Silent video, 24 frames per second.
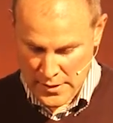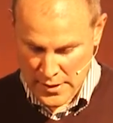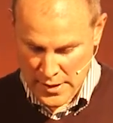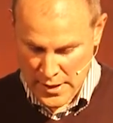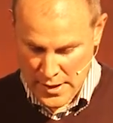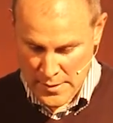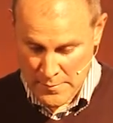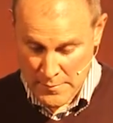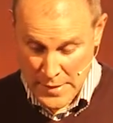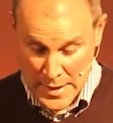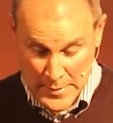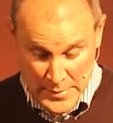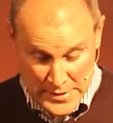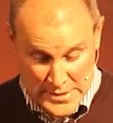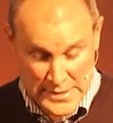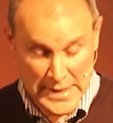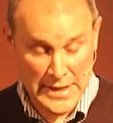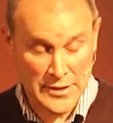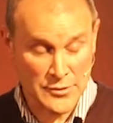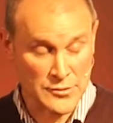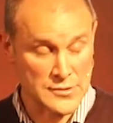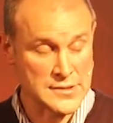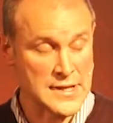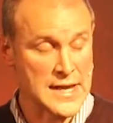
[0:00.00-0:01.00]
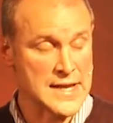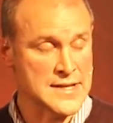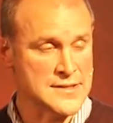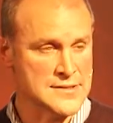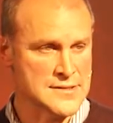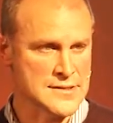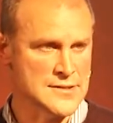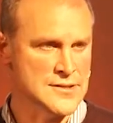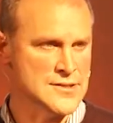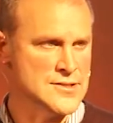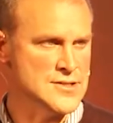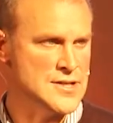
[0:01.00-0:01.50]
maybe to get
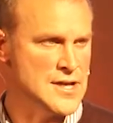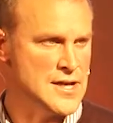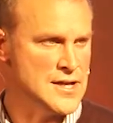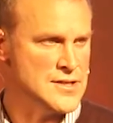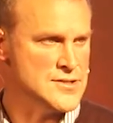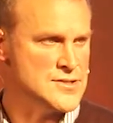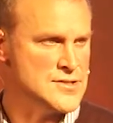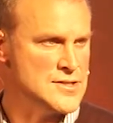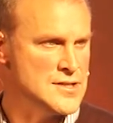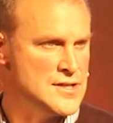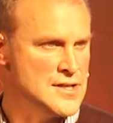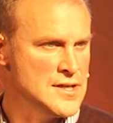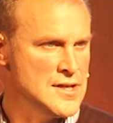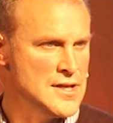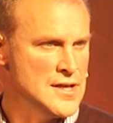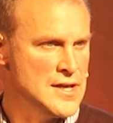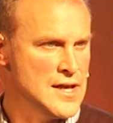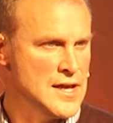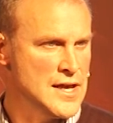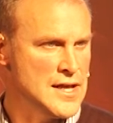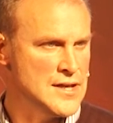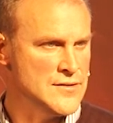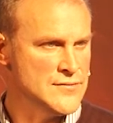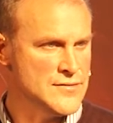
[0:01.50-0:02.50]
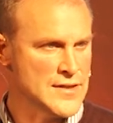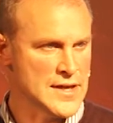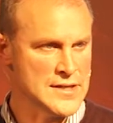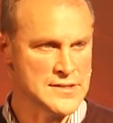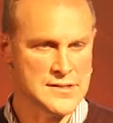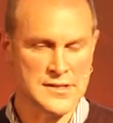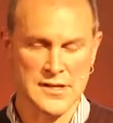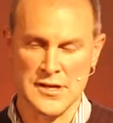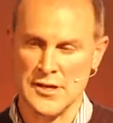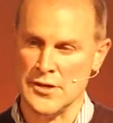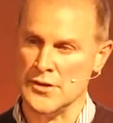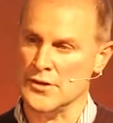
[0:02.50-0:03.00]
ordained in the church. And if
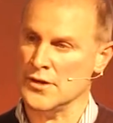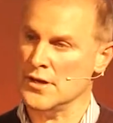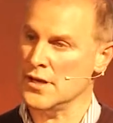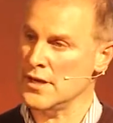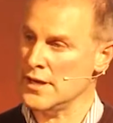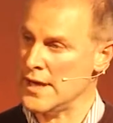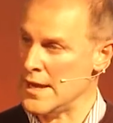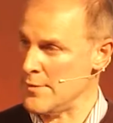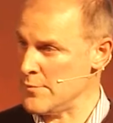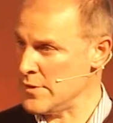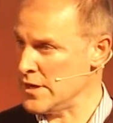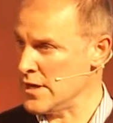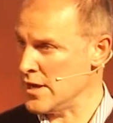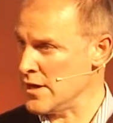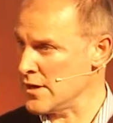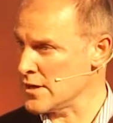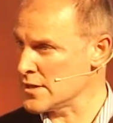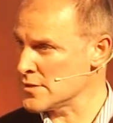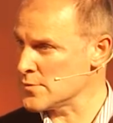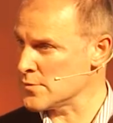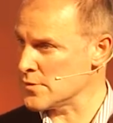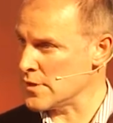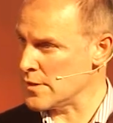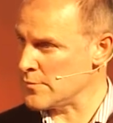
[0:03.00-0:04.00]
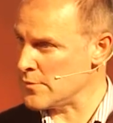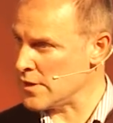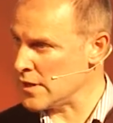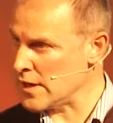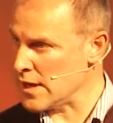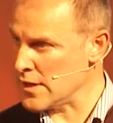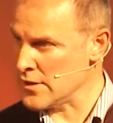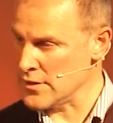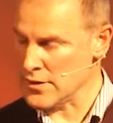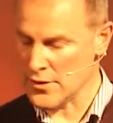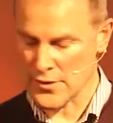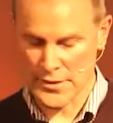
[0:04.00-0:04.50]
that's you, let me know, because I'll
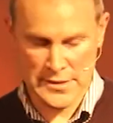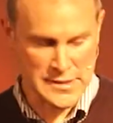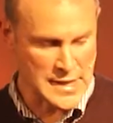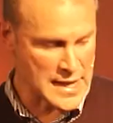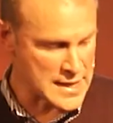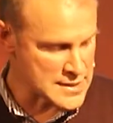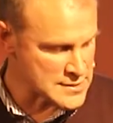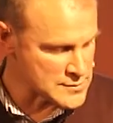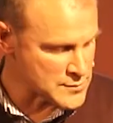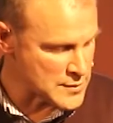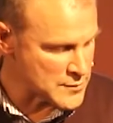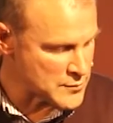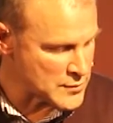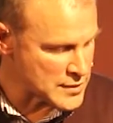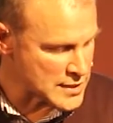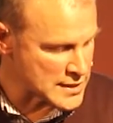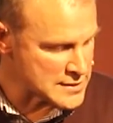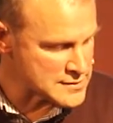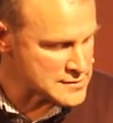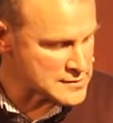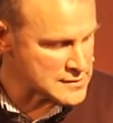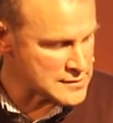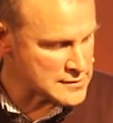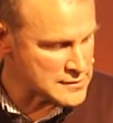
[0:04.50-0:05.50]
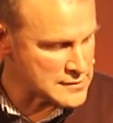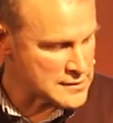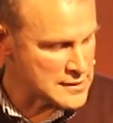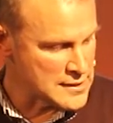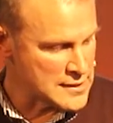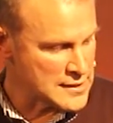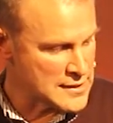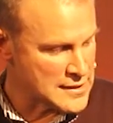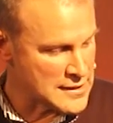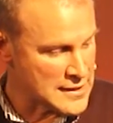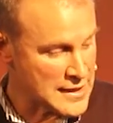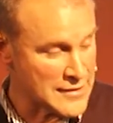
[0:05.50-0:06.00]
let you know a date when we're going to
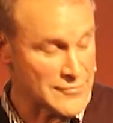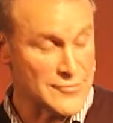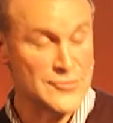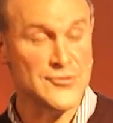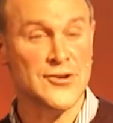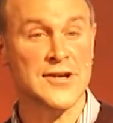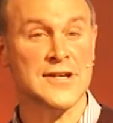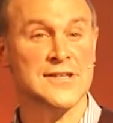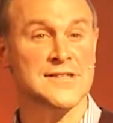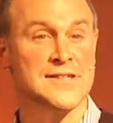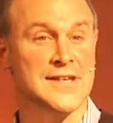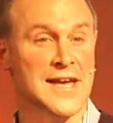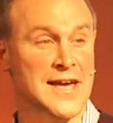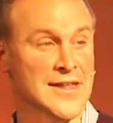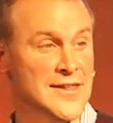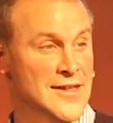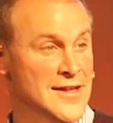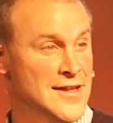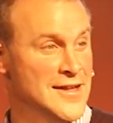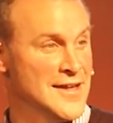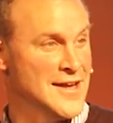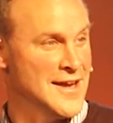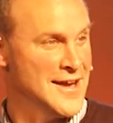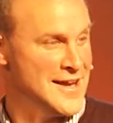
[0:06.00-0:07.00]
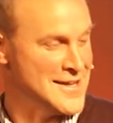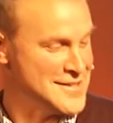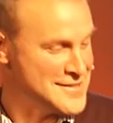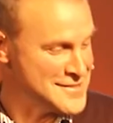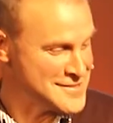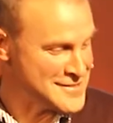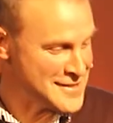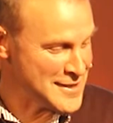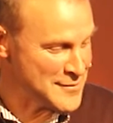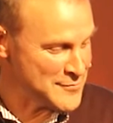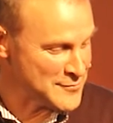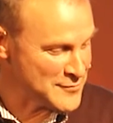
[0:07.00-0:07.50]
have a drink together
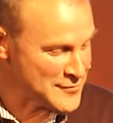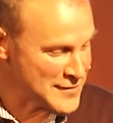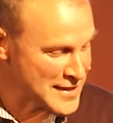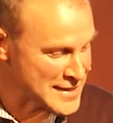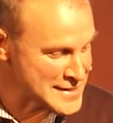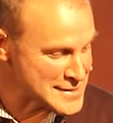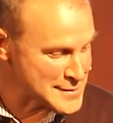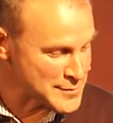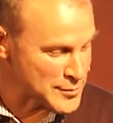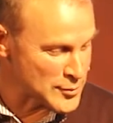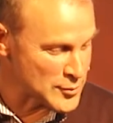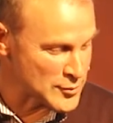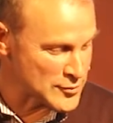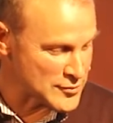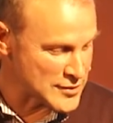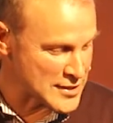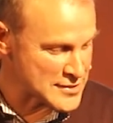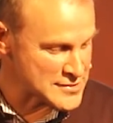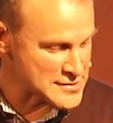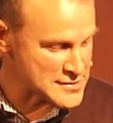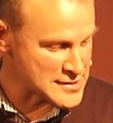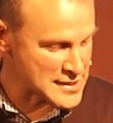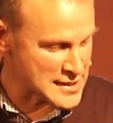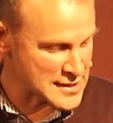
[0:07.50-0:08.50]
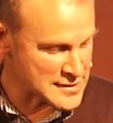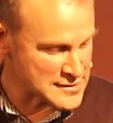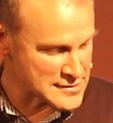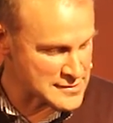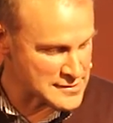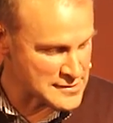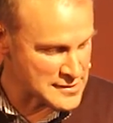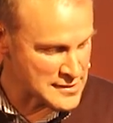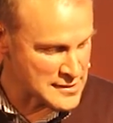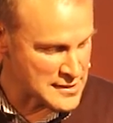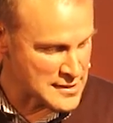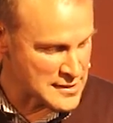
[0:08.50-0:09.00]
and explore those
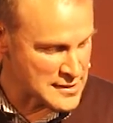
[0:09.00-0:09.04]
things